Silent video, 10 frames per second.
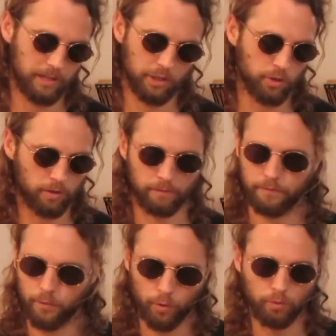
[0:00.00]
got a
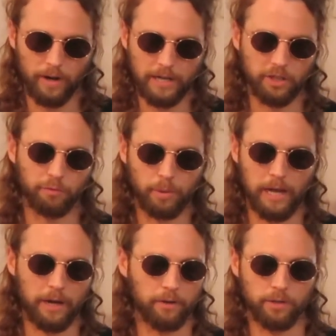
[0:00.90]
full range of
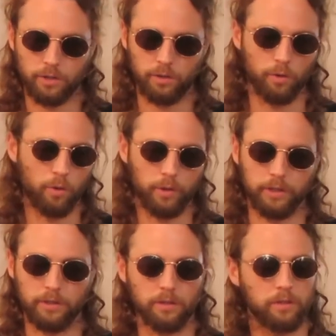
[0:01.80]
pianos,
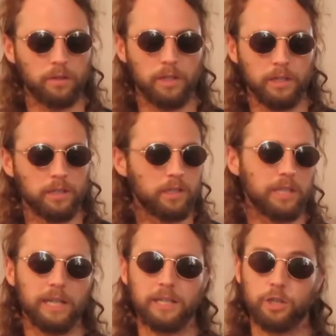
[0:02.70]
organs,
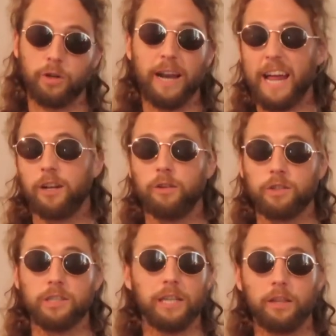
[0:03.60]
synth. It's got an analog
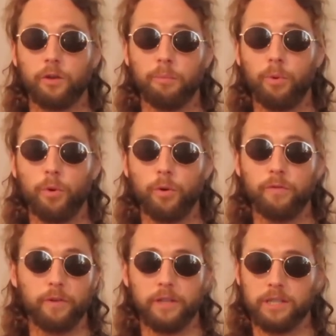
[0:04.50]
synth on board
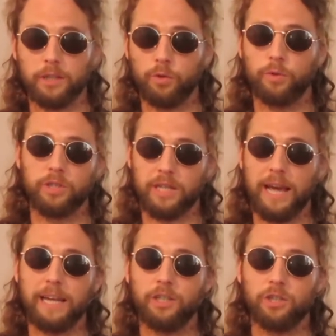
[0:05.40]
for this Nord
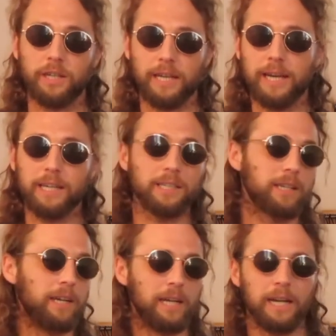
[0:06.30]
Stage
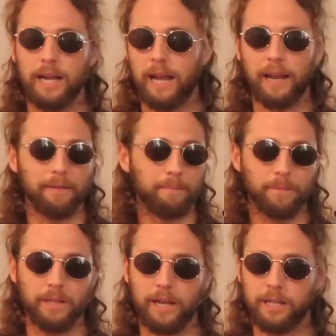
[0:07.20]
EX, and
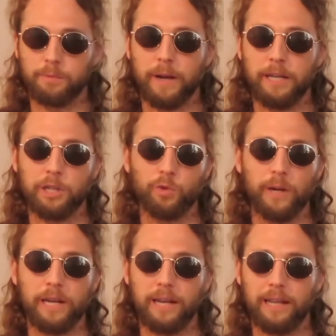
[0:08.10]
yeah, it's made in
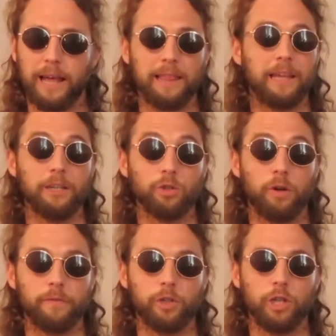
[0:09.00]
Sweden and that thing's
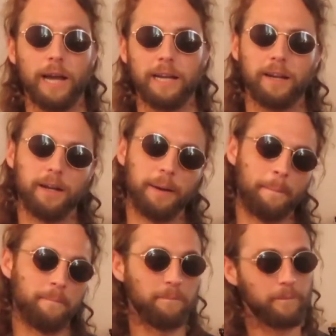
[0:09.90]
off the chain.
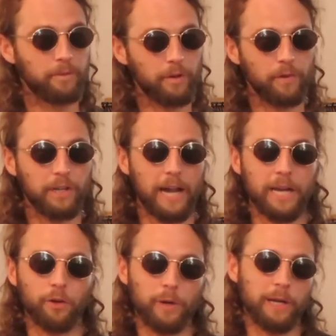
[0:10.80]
Different
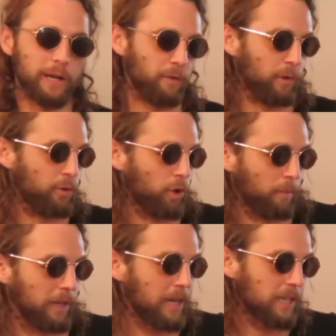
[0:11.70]
category if we're talking
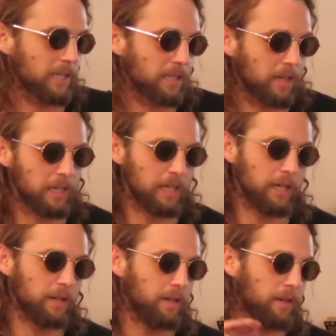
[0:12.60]
beginners.
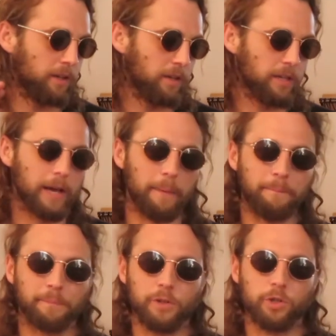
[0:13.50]
Yeah,
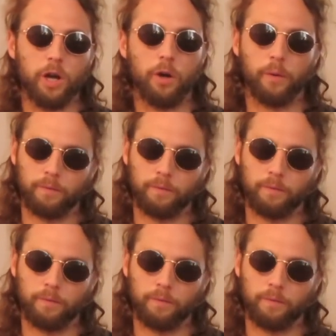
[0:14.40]
so